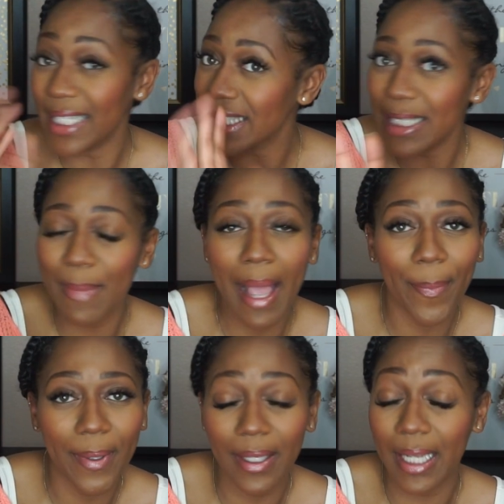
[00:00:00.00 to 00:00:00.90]
That's just my
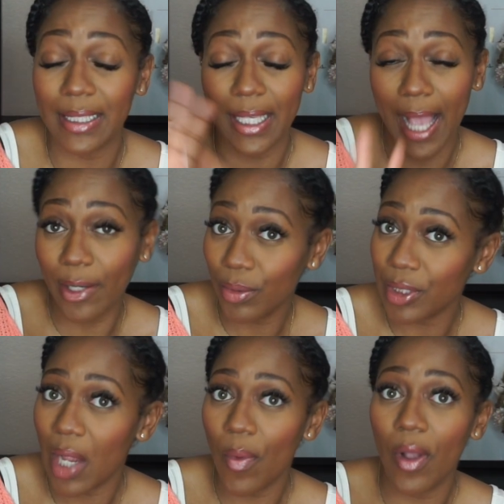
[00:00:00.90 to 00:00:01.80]
opinion. Like I say, y'all do what
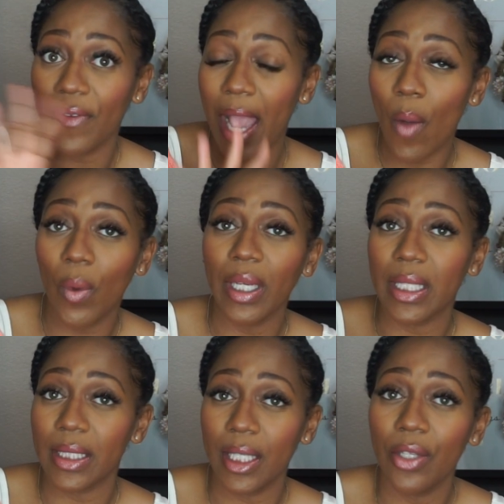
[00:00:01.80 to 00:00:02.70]
y'all want. If y'all want to
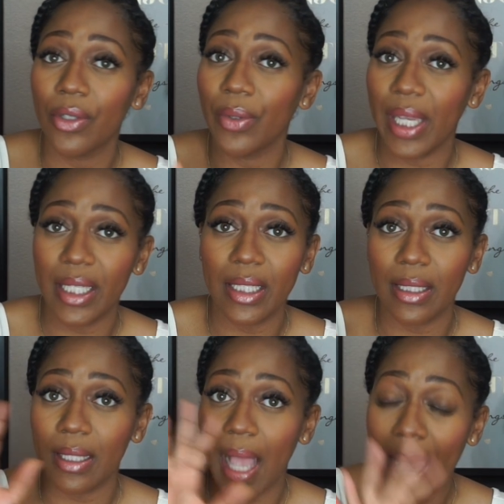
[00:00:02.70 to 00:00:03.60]
continue to do edges,
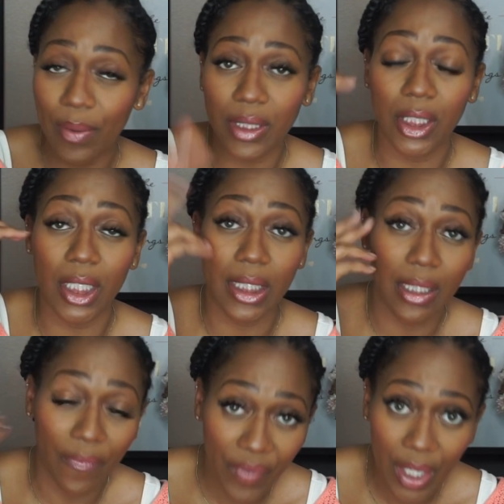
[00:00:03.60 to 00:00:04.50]
I would
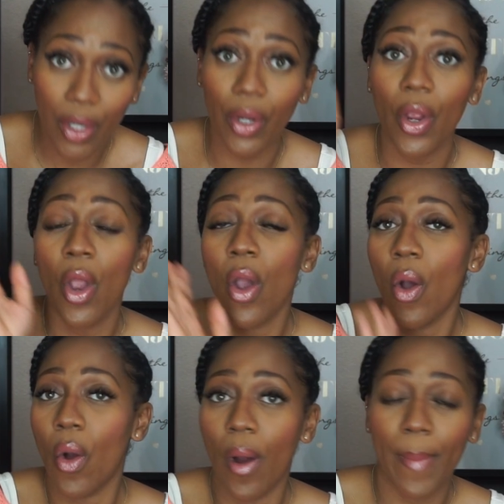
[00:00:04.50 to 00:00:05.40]
suggest the finger
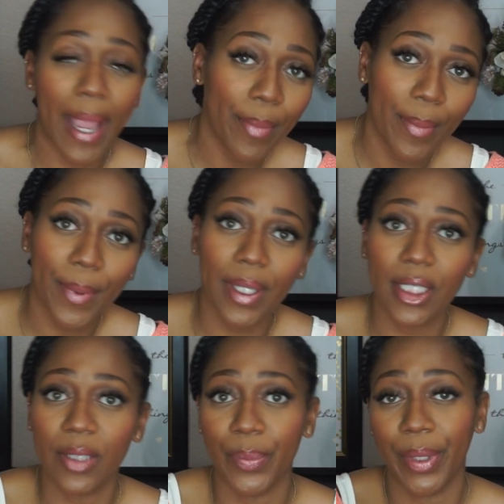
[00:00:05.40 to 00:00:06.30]
or a baby
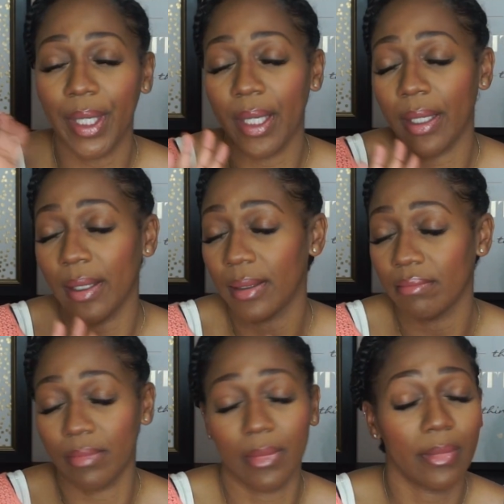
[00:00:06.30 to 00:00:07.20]
brush. But
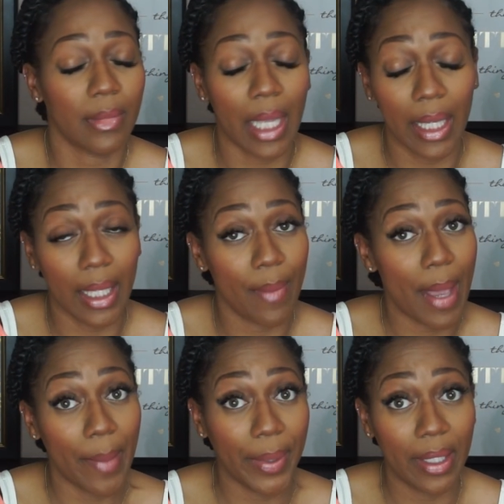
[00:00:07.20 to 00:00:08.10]
like, in
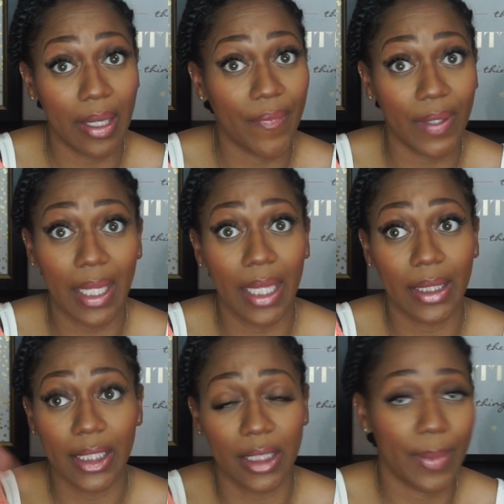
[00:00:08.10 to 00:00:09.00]
my opinion, I feel like
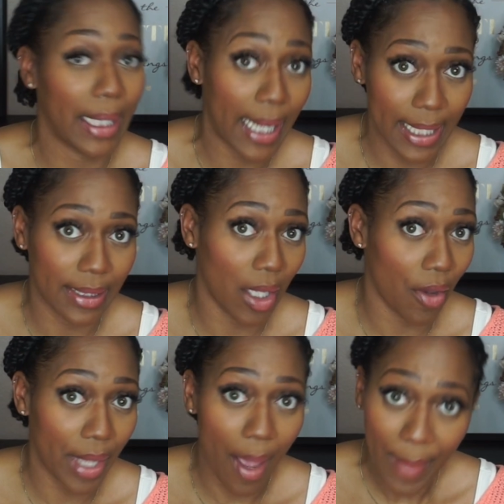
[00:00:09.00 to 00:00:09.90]
that should be the last thing
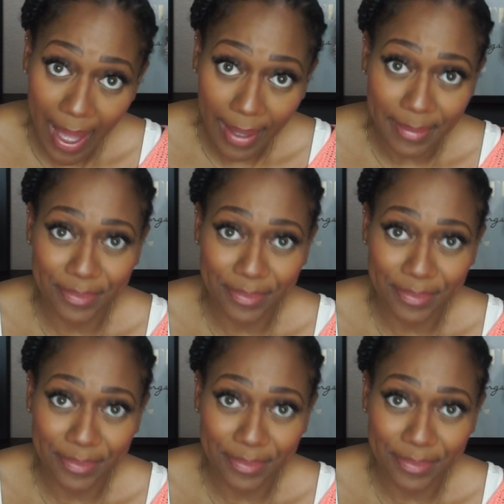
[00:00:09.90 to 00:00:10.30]
on y'all mind.